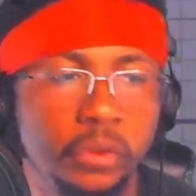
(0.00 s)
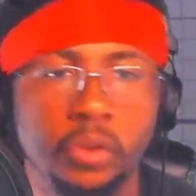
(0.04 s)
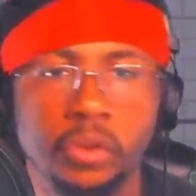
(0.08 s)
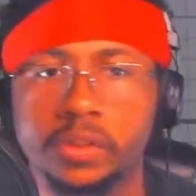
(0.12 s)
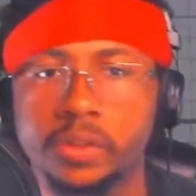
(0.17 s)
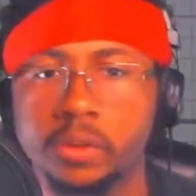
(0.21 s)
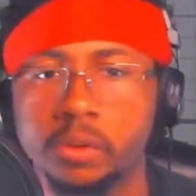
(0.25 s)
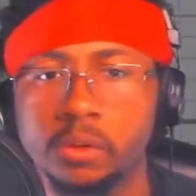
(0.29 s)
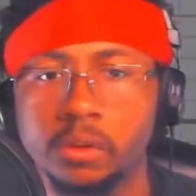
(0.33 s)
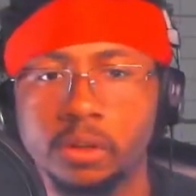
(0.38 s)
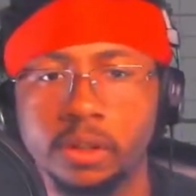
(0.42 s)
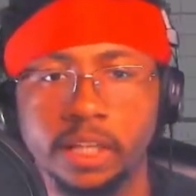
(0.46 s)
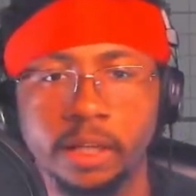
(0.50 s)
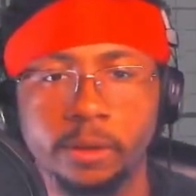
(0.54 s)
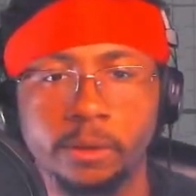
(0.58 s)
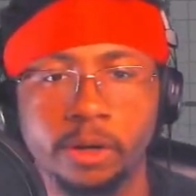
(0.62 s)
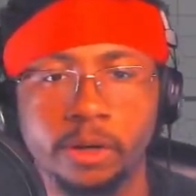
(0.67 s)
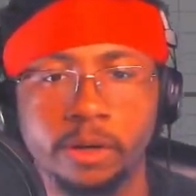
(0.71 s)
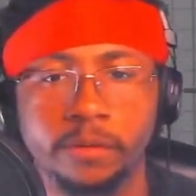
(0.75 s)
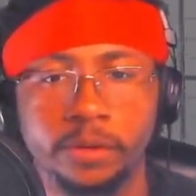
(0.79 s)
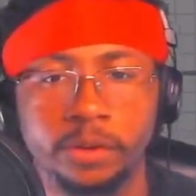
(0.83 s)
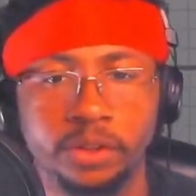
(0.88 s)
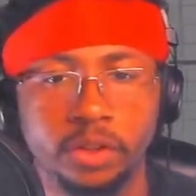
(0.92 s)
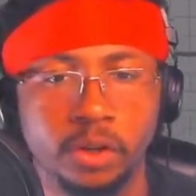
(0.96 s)
this cool thing where
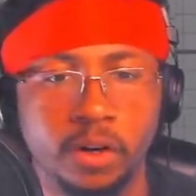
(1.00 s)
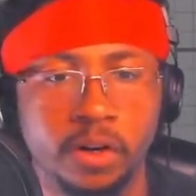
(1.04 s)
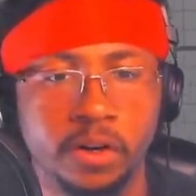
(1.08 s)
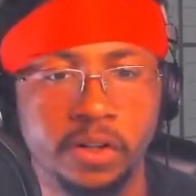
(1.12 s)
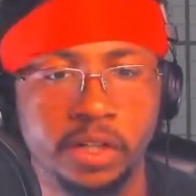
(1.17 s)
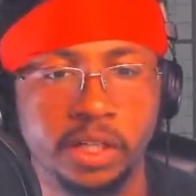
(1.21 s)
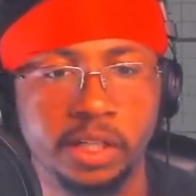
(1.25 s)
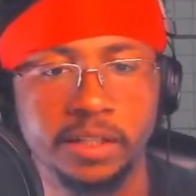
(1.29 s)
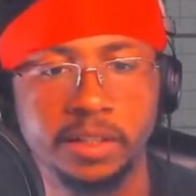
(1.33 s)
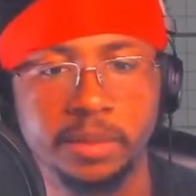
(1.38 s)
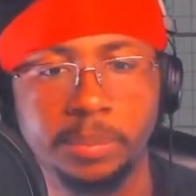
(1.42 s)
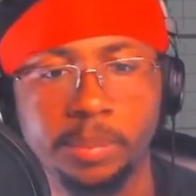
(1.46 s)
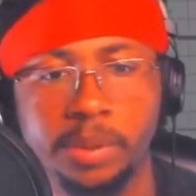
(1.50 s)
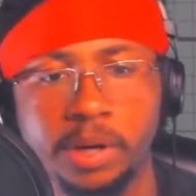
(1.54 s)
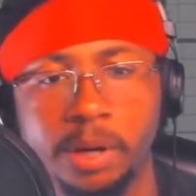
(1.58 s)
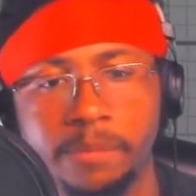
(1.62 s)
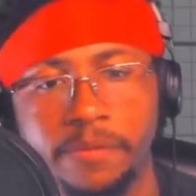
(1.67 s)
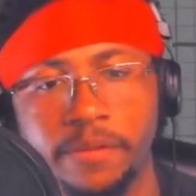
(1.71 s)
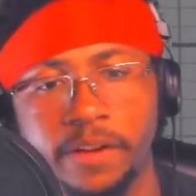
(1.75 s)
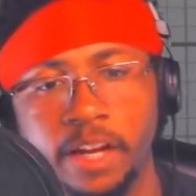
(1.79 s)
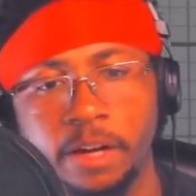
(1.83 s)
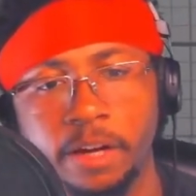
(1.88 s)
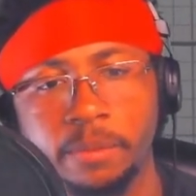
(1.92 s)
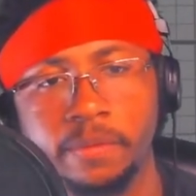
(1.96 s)
if you charge it, he does a pump
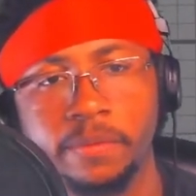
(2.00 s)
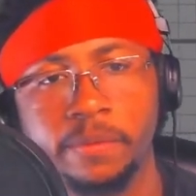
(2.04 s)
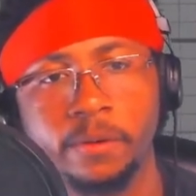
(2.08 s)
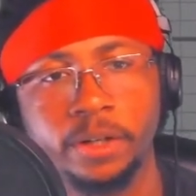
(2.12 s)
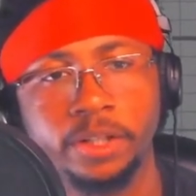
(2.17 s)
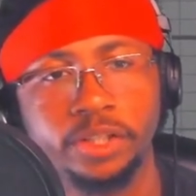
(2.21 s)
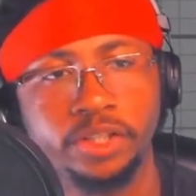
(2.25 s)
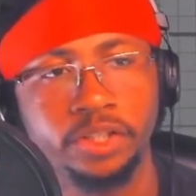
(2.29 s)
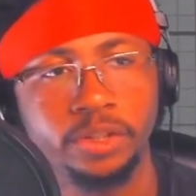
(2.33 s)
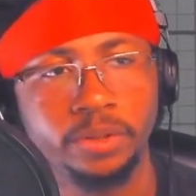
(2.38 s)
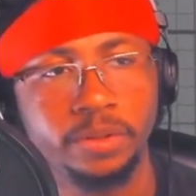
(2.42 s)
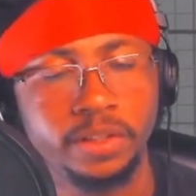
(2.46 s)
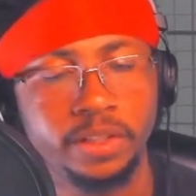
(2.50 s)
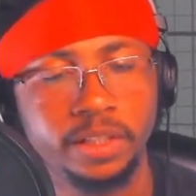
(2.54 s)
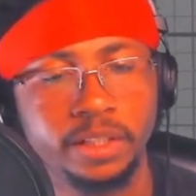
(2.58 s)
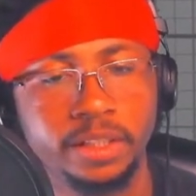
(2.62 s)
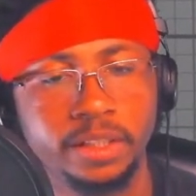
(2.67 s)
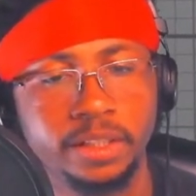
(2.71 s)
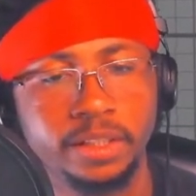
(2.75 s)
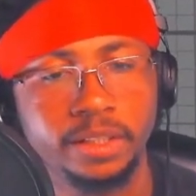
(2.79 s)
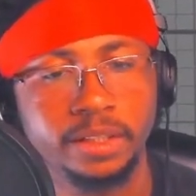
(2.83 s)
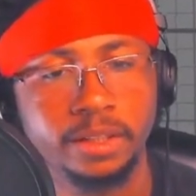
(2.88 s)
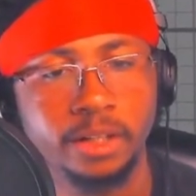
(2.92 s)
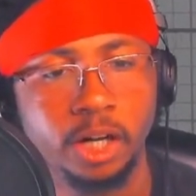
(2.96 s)
fake before he shoots it
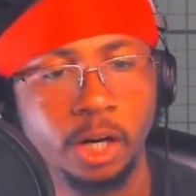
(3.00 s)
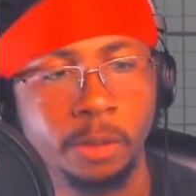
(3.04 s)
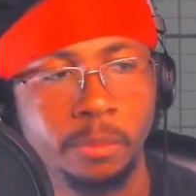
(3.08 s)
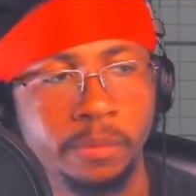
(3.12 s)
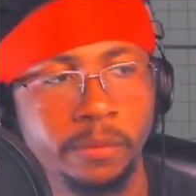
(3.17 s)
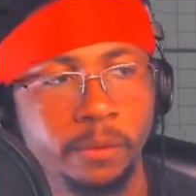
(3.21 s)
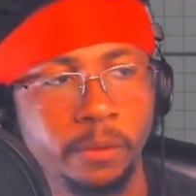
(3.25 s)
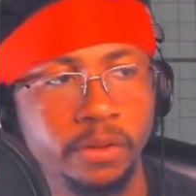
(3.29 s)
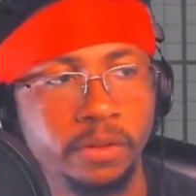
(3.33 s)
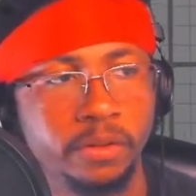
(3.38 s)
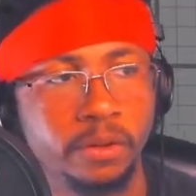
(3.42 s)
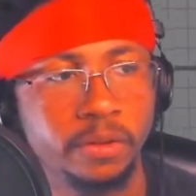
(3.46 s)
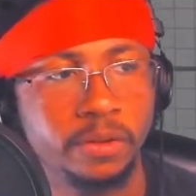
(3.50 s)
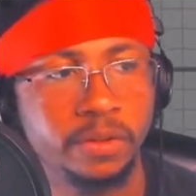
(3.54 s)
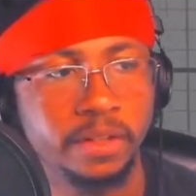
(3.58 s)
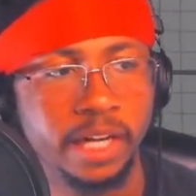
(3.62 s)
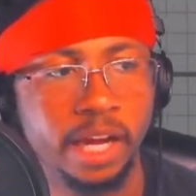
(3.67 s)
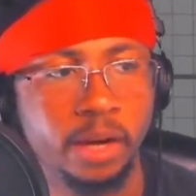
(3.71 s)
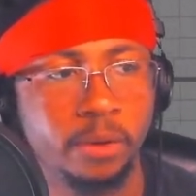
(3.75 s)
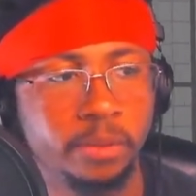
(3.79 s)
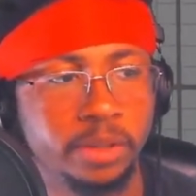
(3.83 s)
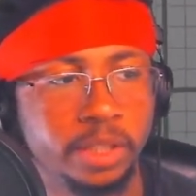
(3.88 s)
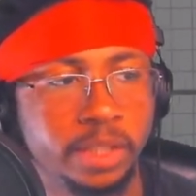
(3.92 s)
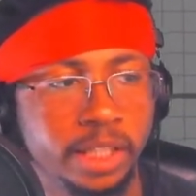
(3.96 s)
or before he throws it
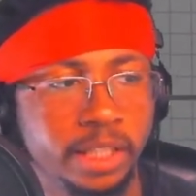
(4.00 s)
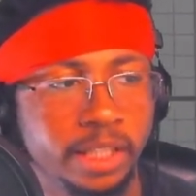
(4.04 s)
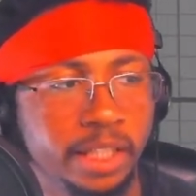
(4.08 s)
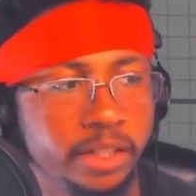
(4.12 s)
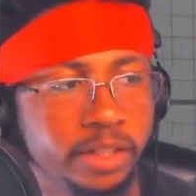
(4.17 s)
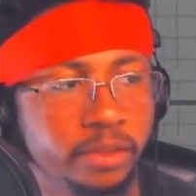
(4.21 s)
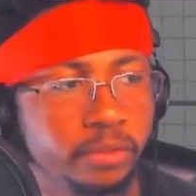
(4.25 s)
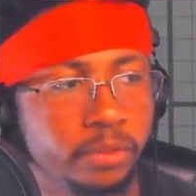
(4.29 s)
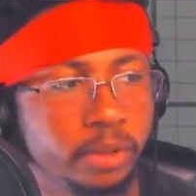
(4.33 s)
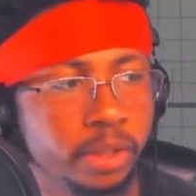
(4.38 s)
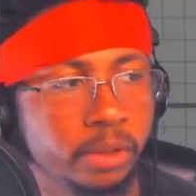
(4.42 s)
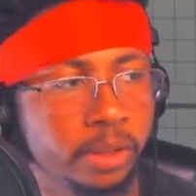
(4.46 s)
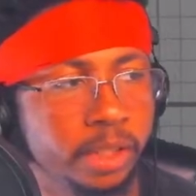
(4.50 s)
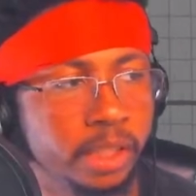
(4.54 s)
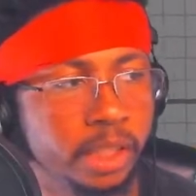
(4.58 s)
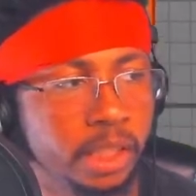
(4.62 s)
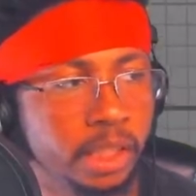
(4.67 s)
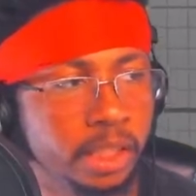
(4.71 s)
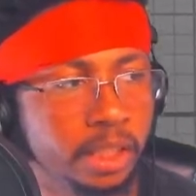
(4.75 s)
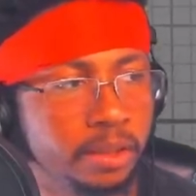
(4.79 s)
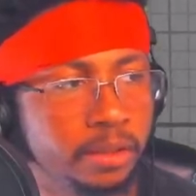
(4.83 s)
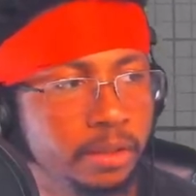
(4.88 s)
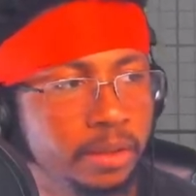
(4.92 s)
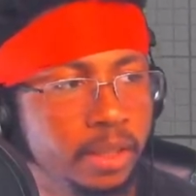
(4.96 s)
out, which I think is really, really
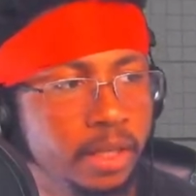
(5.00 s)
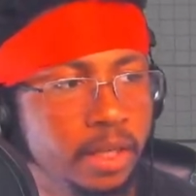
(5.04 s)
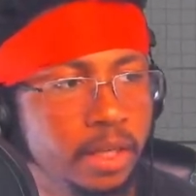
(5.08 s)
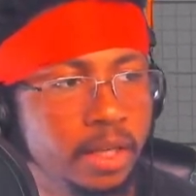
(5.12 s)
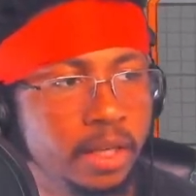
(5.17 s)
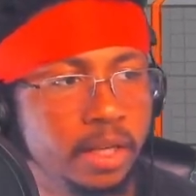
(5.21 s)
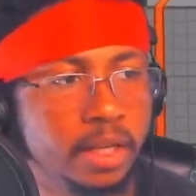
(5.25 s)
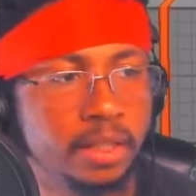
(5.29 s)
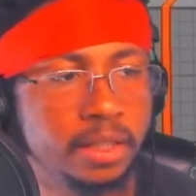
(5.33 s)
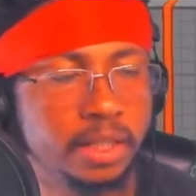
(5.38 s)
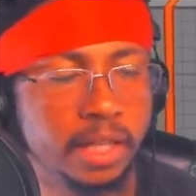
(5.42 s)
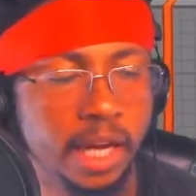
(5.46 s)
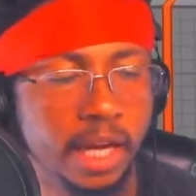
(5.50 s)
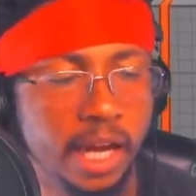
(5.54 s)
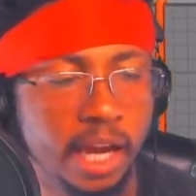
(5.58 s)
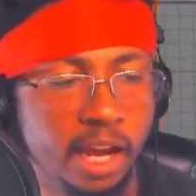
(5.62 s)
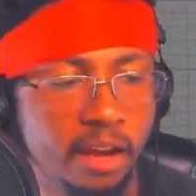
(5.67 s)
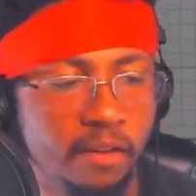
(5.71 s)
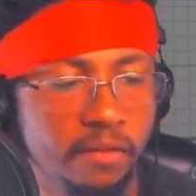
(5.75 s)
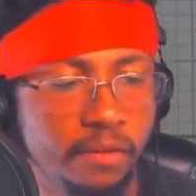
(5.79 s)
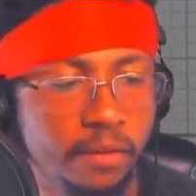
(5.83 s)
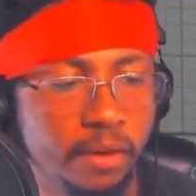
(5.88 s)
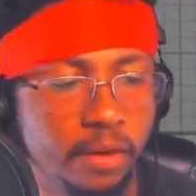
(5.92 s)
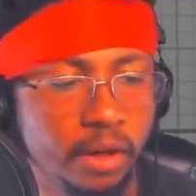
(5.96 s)
neat to
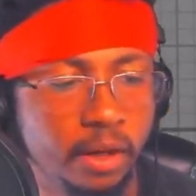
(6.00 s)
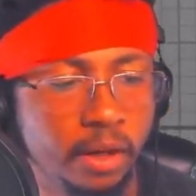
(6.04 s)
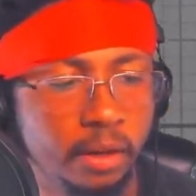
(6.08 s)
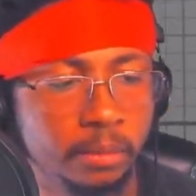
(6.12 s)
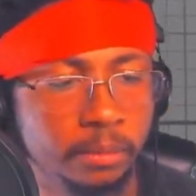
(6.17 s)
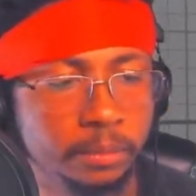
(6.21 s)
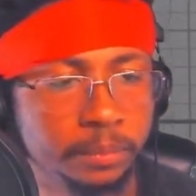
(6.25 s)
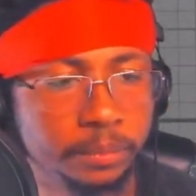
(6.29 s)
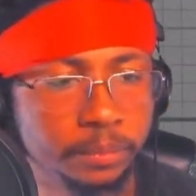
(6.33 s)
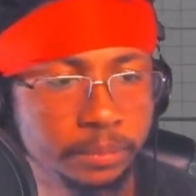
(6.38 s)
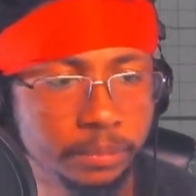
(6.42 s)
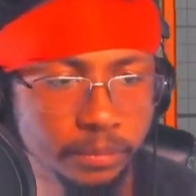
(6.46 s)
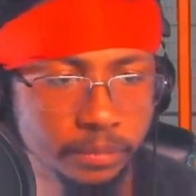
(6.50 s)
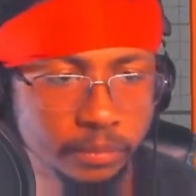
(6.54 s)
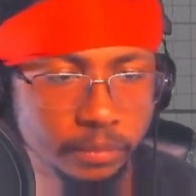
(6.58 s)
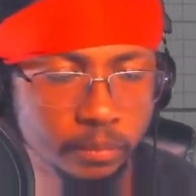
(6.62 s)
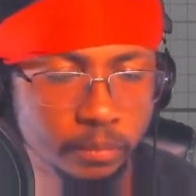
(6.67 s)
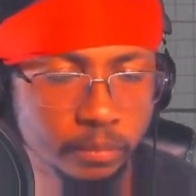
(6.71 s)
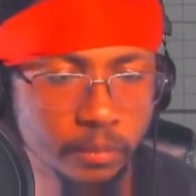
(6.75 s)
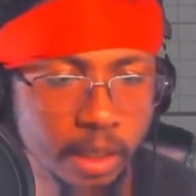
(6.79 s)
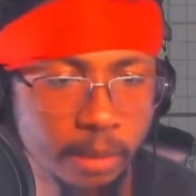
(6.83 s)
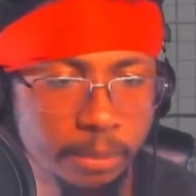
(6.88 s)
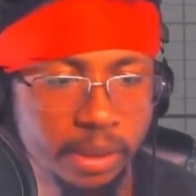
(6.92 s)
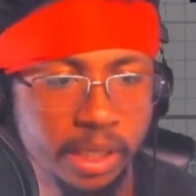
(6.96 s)
have.
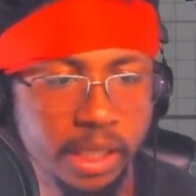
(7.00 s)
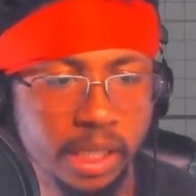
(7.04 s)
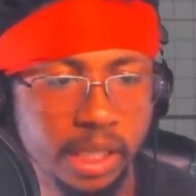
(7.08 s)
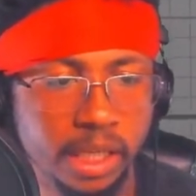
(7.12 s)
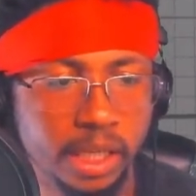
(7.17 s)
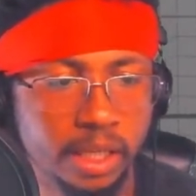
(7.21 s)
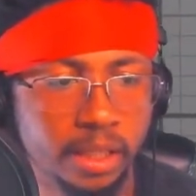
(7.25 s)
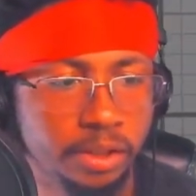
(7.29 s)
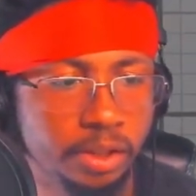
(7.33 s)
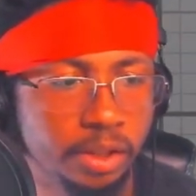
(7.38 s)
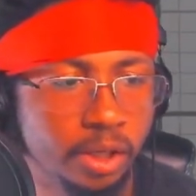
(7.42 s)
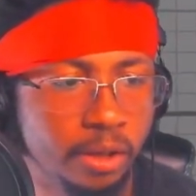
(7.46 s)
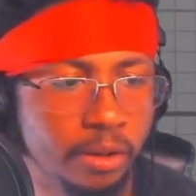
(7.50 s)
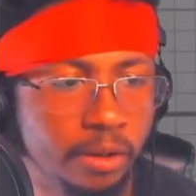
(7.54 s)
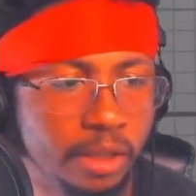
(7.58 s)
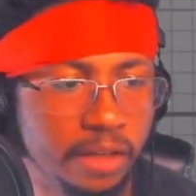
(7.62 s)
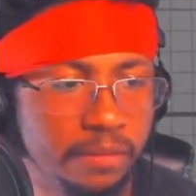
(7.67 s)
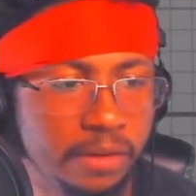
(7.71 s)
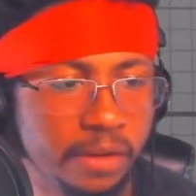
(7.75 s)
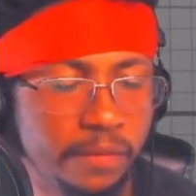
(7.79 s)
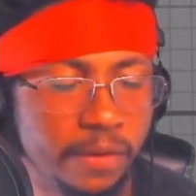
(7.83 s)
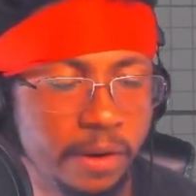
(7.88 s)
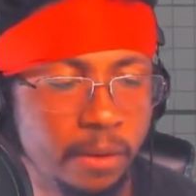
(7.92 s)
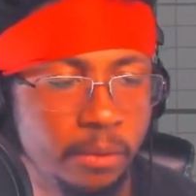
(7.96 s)
But again, you know, even
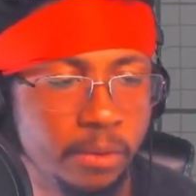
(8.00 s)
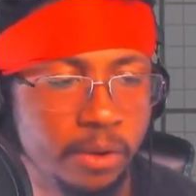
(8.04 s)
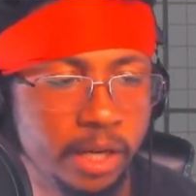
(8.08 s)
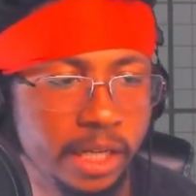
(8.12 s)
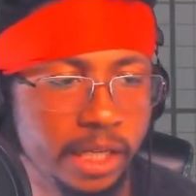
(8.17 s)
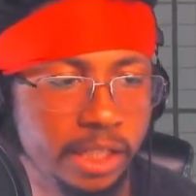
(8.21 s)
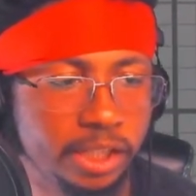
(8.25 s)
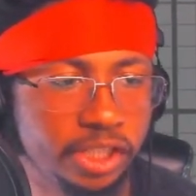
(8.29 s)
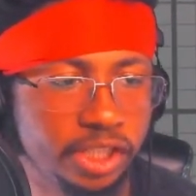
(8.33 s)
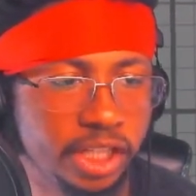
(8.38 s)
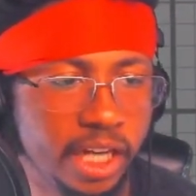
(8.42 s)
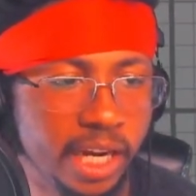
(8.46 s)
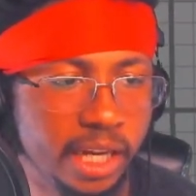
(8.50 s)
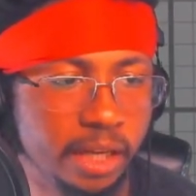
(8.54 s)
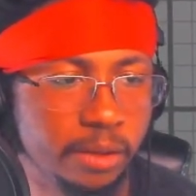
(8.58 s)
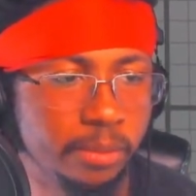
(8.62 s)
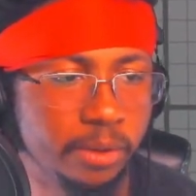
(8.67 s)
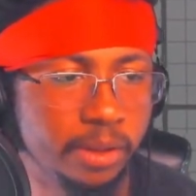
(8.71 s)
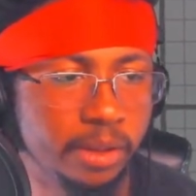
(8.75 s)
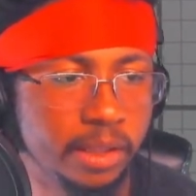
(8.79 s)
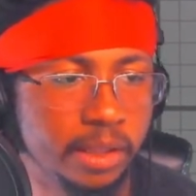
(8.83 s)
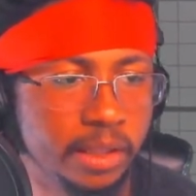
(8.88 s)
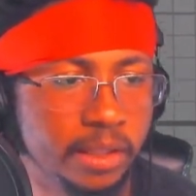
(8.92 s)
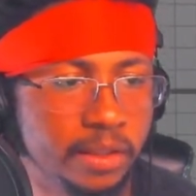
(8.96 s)
if I were to hit Shaggy
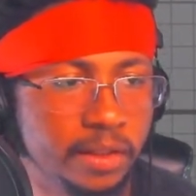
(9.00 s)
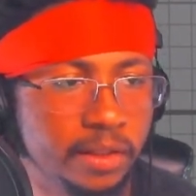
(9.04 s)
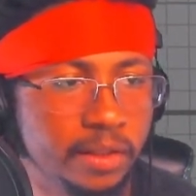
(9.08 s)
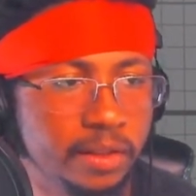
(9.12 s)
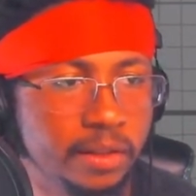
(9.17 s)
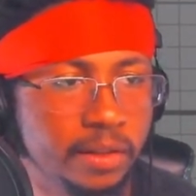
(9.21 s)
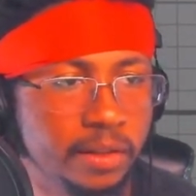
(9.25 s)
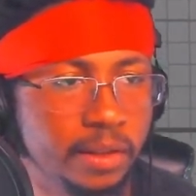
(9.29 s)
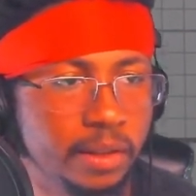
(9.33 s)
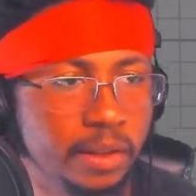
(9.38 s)
with this,